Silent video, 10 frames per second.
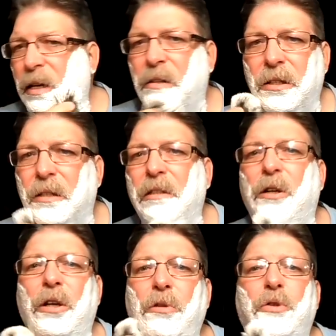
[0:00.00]
it
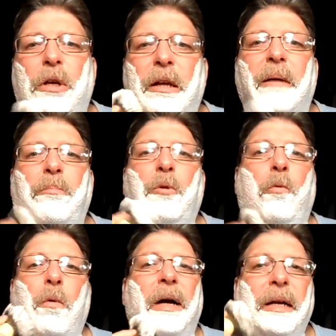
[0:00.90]
doesn't loosen
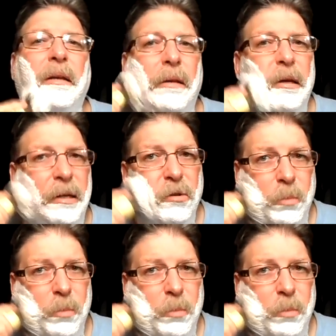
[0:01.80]
up quite